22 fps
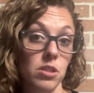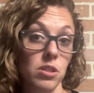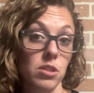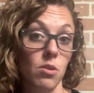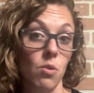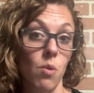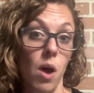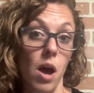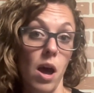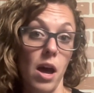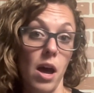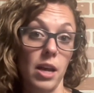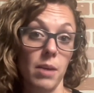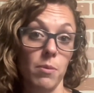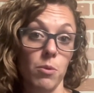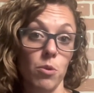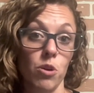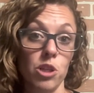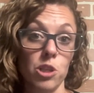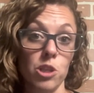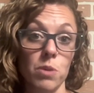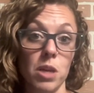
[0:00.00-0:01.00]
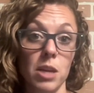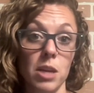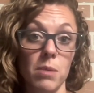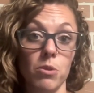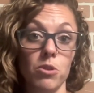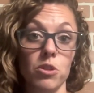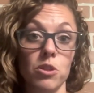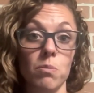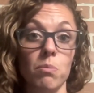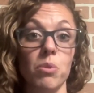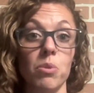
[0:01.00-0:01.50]
So I'm going to be able
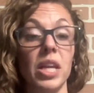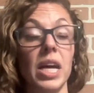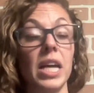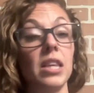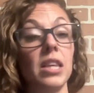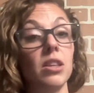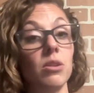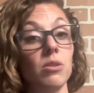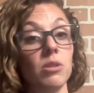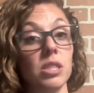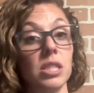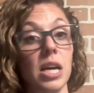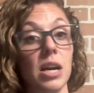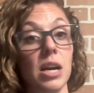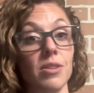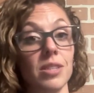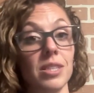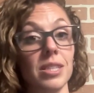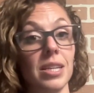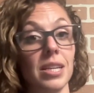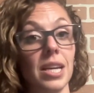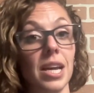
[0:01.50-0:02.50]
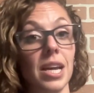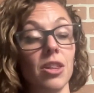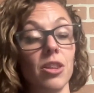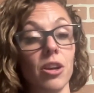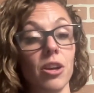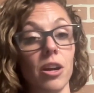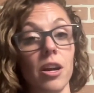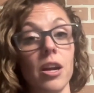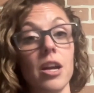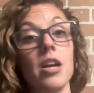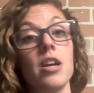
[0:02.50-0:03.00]
to blend those sounds
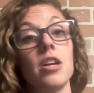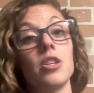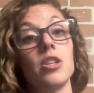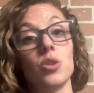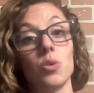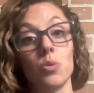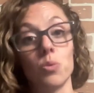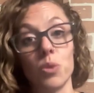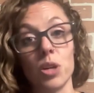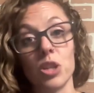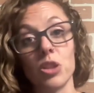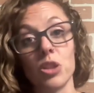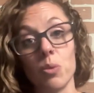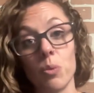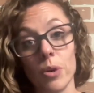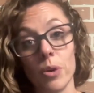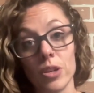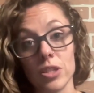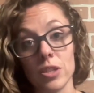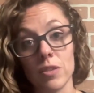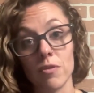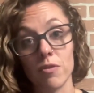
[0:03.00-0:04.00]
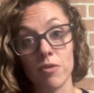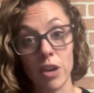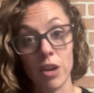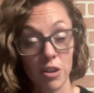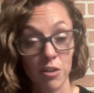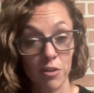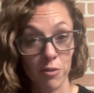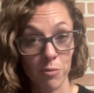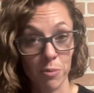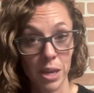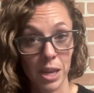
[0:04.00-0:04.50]
together to read the words in front
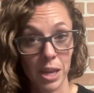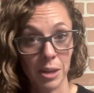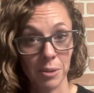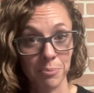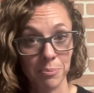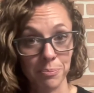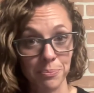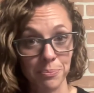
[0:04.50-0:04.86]
of me.